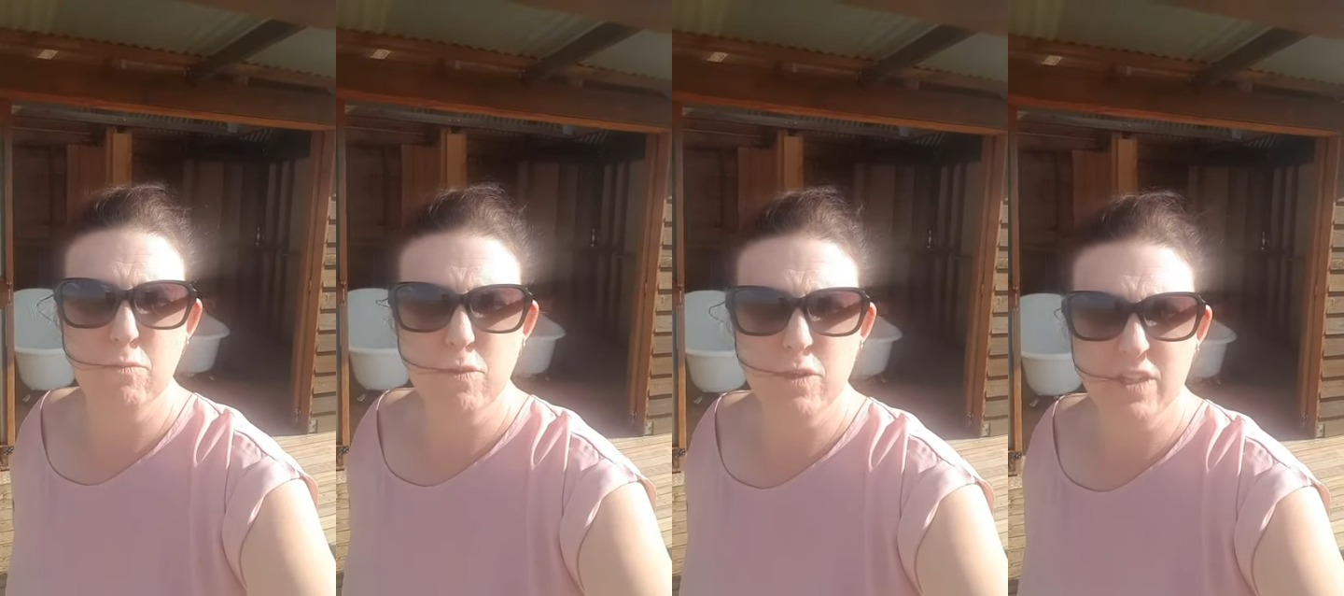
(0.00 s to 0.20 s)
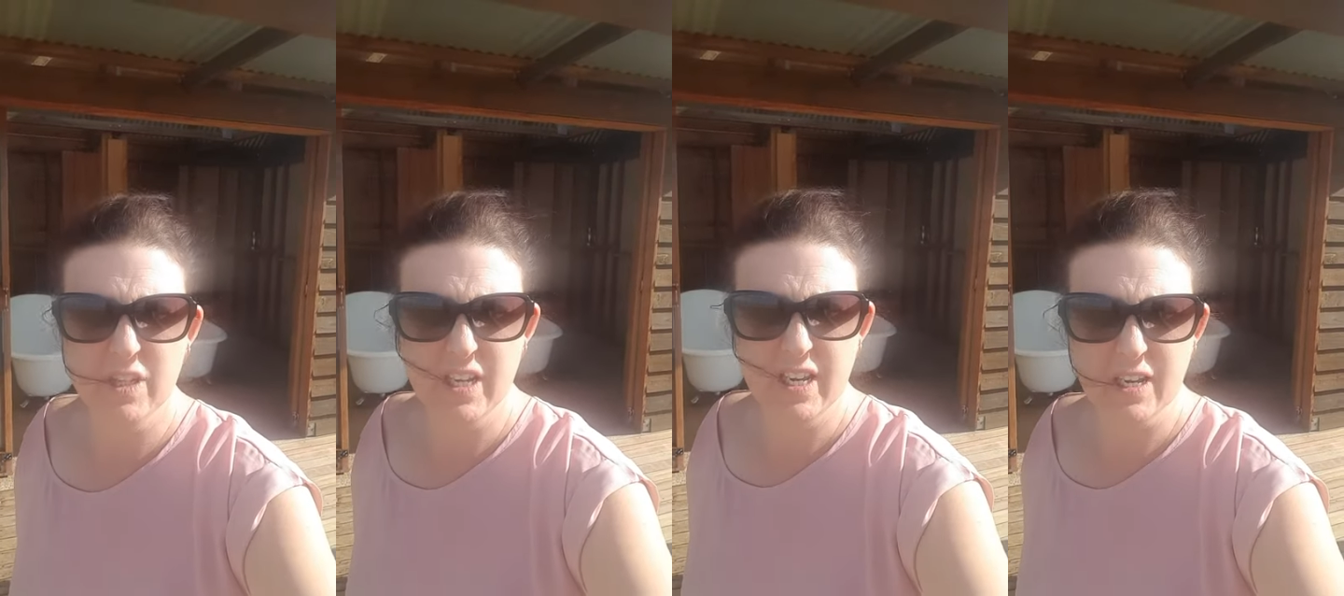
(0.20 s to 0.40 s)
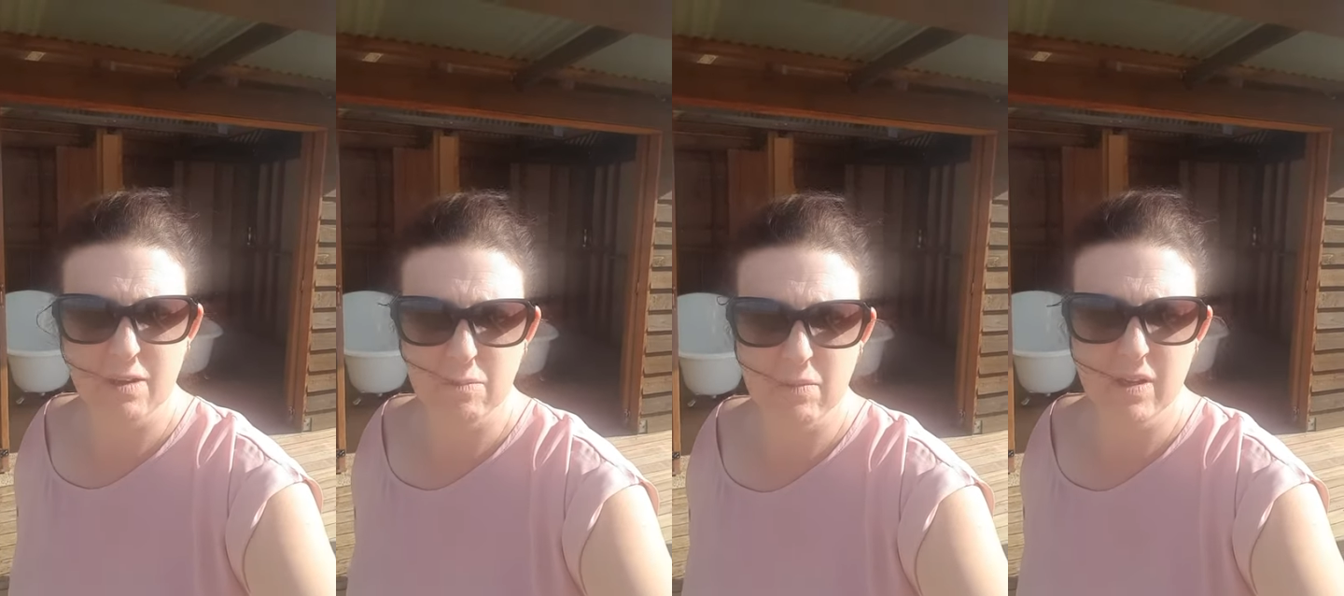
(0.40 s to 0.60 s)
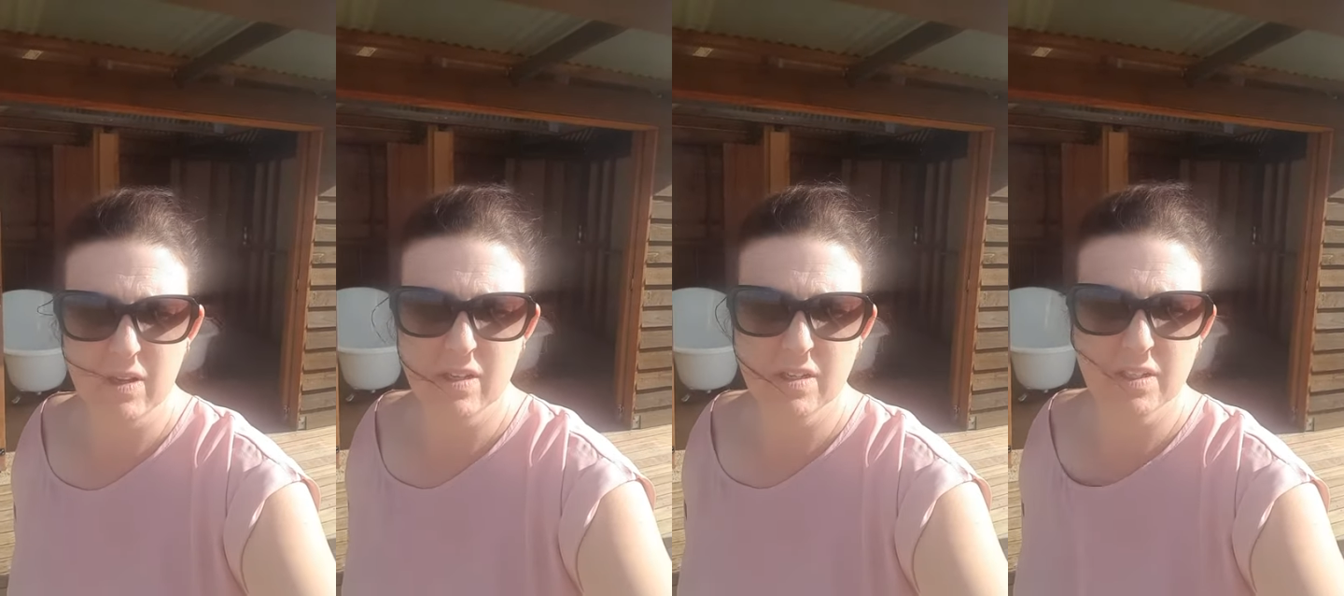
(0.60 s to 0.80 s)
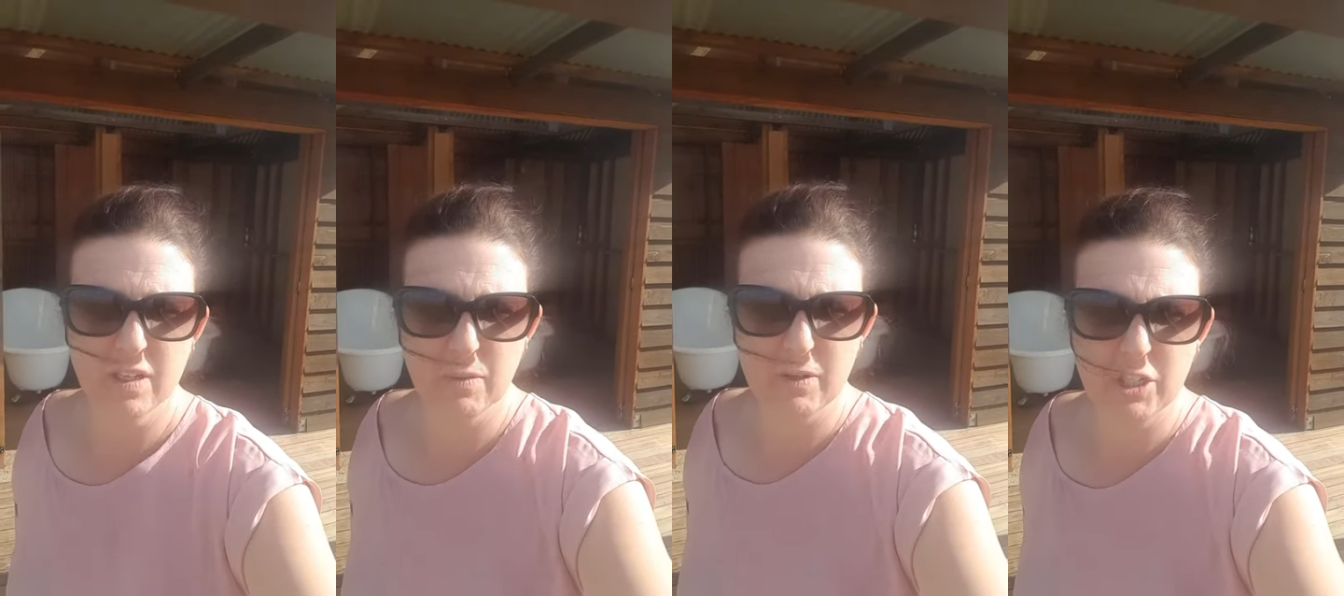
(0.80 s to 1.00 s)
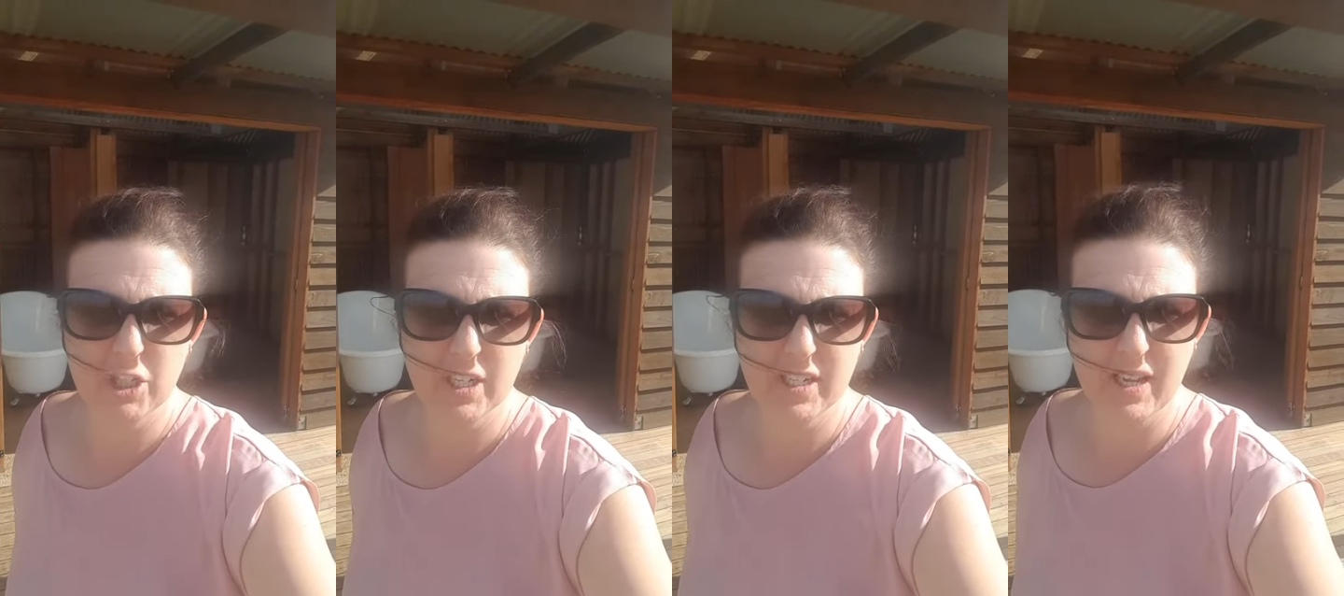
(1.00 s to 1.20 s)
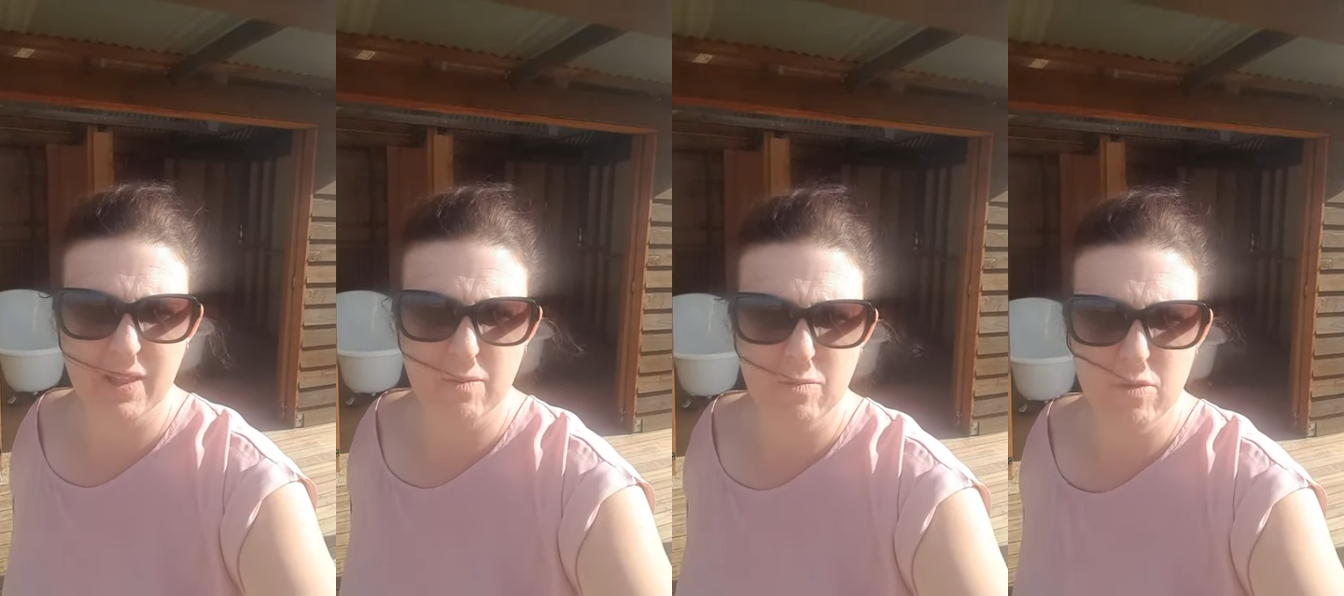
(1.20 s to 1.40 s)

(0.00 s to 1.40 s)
museum so we checked out the